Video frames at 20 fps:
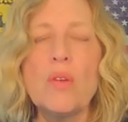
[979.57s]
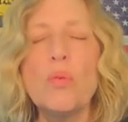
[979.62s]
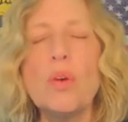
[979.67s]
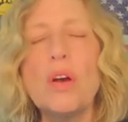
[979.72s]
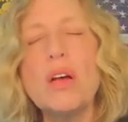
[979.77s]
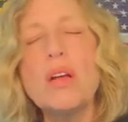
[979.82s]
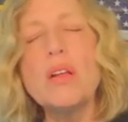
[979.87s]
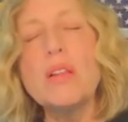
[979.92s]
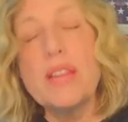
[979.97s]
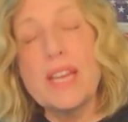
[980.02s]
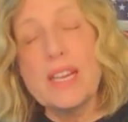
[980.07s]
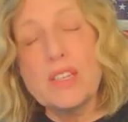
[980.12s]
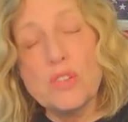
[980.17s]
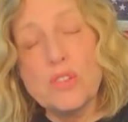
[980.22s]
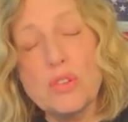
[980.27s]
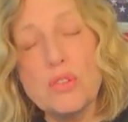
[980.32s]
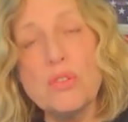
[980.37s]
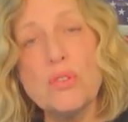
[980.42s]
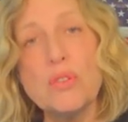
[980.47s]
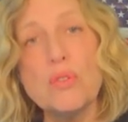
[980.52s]
Well,
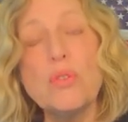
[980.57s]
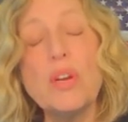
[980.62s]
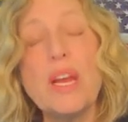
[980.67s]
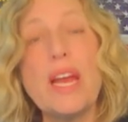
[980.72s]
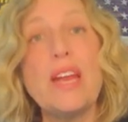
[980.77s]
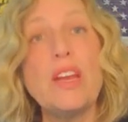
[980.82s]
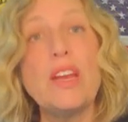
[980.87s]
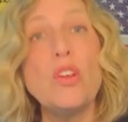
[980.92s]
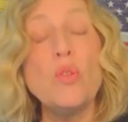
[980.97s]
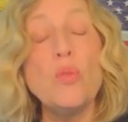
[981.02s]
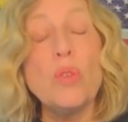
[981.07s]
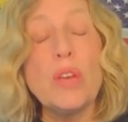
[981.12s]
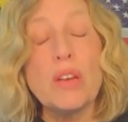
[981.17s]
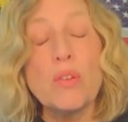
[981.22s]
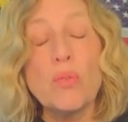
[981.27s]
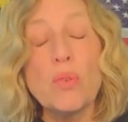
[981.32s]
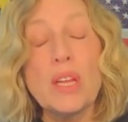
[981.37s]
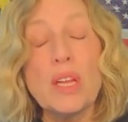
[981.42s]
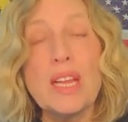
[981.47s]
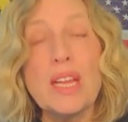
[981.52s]
that's true. And you
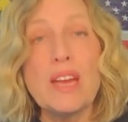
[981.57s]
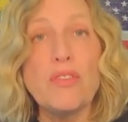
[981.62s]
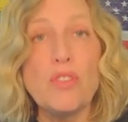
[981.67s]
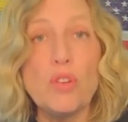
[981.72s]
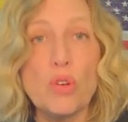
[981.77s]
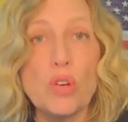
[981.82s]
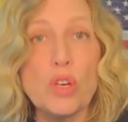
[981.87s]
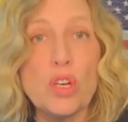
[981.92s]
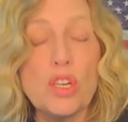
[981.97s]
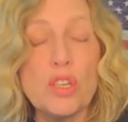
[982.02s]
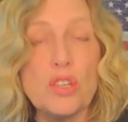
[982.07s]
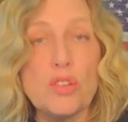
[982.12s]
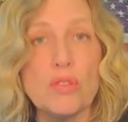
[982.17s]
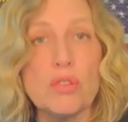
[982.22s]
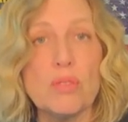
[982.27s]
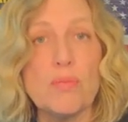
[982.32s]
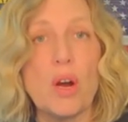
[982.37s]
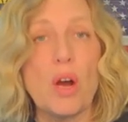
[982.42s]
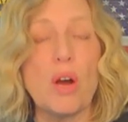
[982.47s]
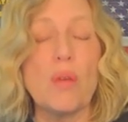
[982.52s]
in real life you could
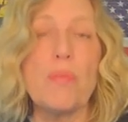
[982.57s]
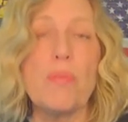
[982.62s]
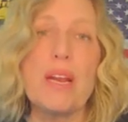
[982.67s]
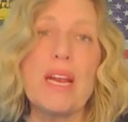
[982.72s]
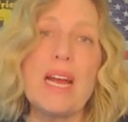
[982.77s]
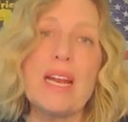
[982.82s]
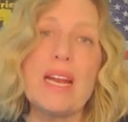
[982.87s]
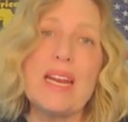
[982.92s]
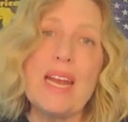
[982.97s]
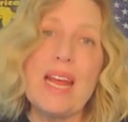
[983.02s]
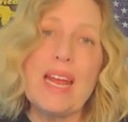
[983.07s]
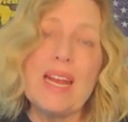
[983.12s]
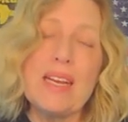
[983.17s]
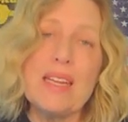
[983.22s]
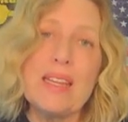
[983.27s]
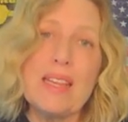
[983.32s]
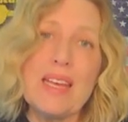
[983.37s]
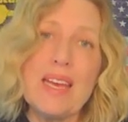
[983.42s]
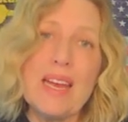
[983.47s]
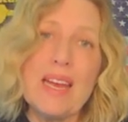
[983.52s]
do them all, but on an
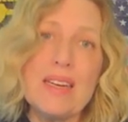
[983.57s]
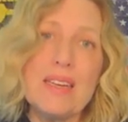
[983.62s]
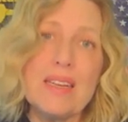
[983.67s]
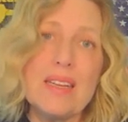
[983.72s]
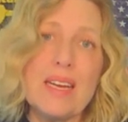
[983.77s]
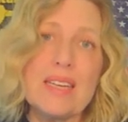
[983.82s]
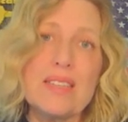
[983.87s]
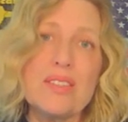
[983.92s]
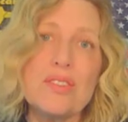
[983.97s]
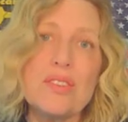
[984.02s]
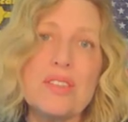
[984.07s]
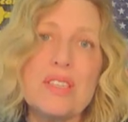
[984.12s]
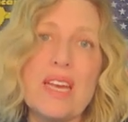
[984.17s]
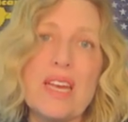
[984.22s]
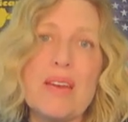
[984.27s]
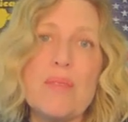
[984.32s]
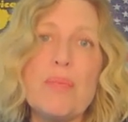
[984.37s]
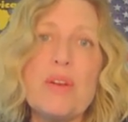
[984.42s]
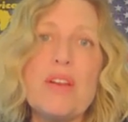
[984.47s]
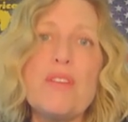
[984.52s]
end, the NCLEX are
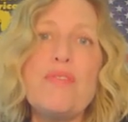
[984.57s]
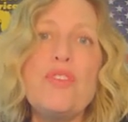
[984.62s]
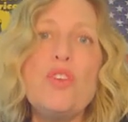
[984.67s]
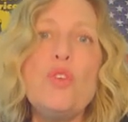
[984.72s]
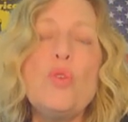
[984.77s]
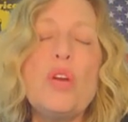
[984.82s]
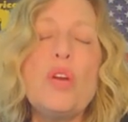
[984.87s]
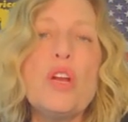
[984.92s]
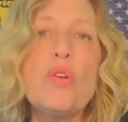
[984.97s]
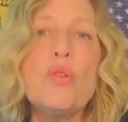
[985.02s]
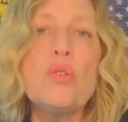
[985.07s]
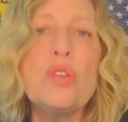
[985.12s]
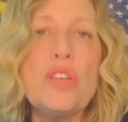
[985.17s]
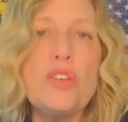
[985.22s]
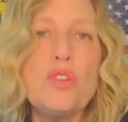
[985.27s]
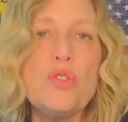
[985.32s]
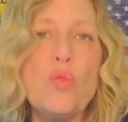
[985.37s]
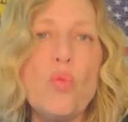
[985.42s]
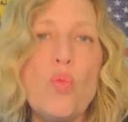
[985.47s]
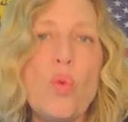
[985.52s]
saying, but if you can
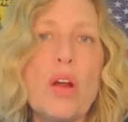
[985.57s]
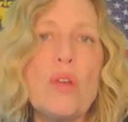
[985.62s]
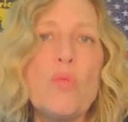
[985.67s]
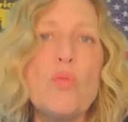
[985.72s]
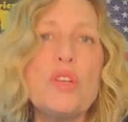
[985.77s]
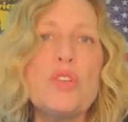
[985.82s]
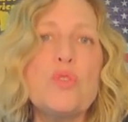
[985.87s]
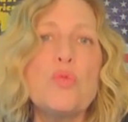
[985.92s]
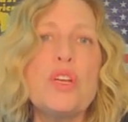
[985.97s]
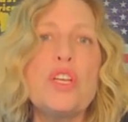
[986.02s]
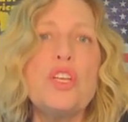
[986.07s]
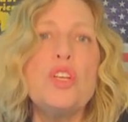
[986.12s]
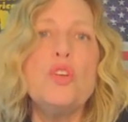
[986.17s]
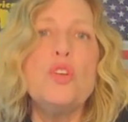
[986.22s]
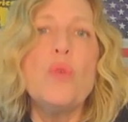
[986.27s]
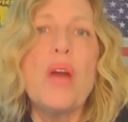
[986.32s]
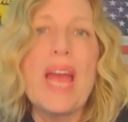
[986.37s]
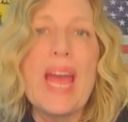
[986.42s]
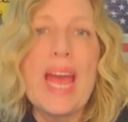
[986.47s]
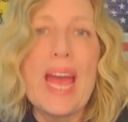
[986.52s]
only do one, which one do
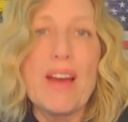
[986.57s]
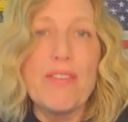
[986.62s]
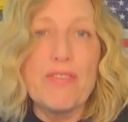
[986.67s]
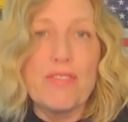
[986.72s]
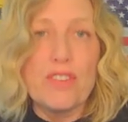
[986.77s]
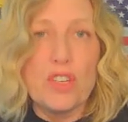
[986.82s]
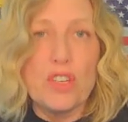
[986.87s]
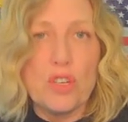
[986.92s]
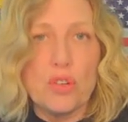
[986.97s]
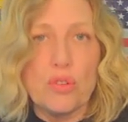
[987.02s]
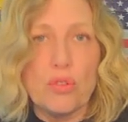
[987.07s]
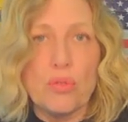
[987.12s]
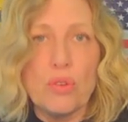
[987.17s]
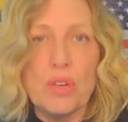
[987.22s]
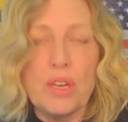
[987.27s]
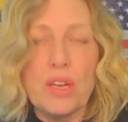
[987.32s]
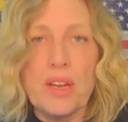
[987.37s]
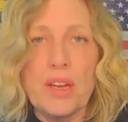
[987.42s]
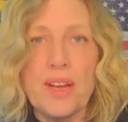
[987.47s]
you have to do?